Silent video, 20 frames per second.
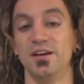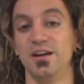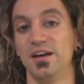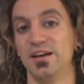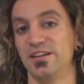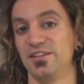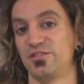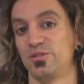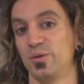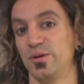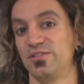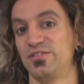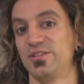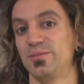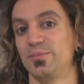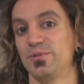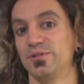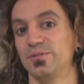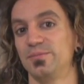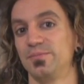And it's quite
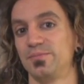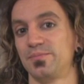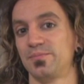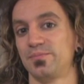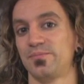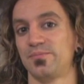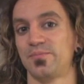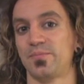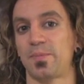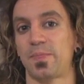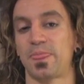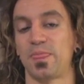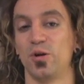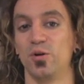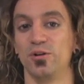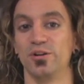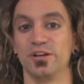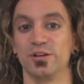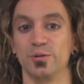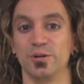simple.
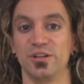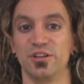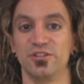All you're going